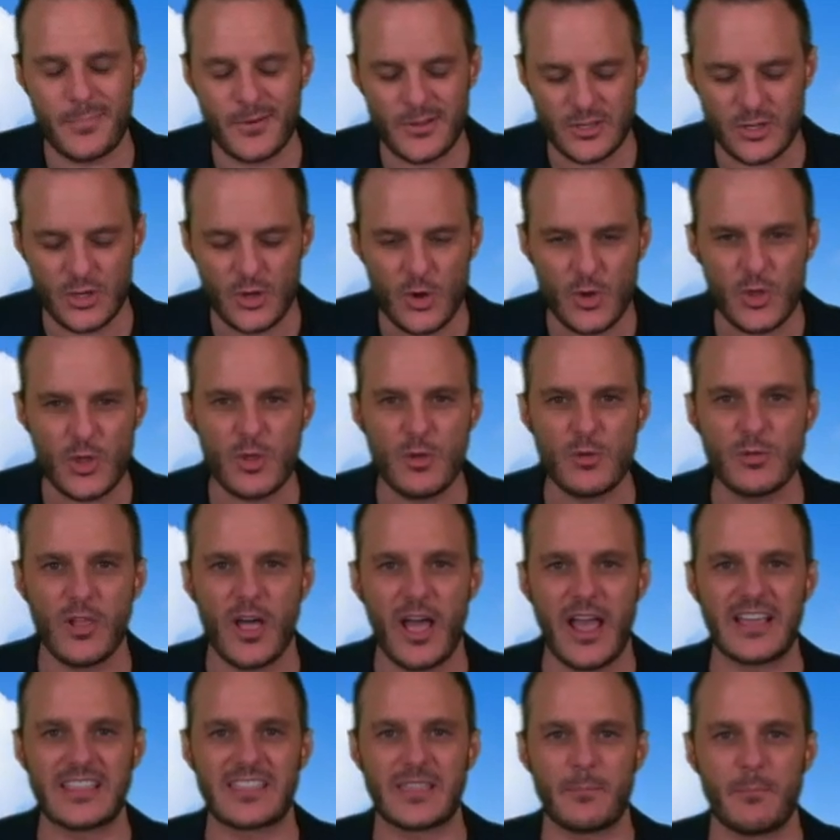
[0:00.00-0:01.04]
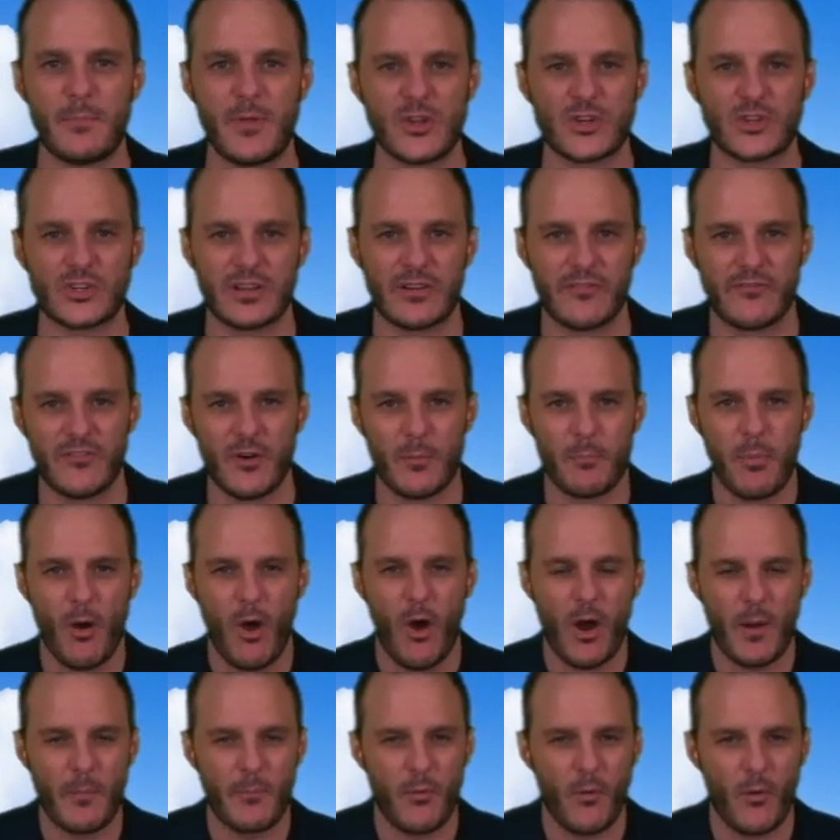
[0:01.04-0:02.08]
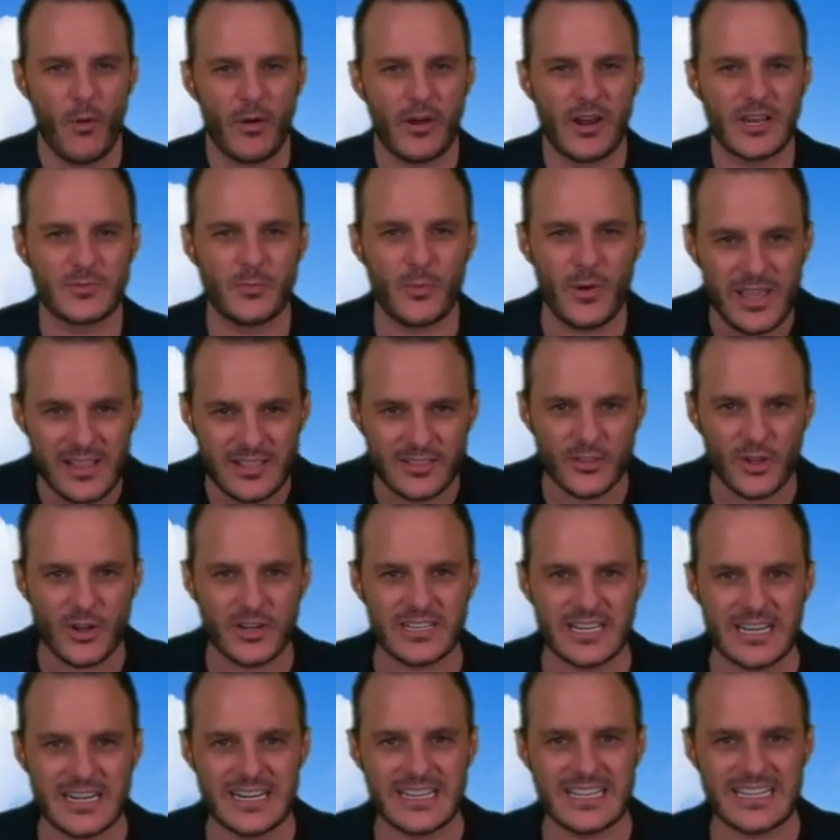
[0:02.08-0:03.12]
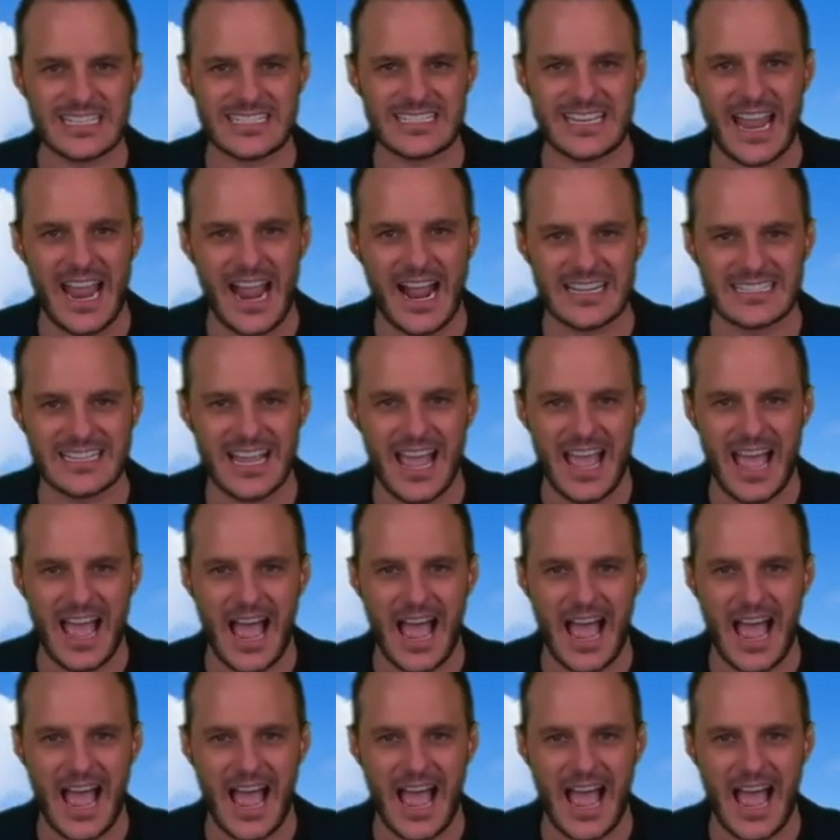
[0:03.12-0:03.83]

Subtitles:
But do you like the Michigan Football Report? Because we looked into the stats.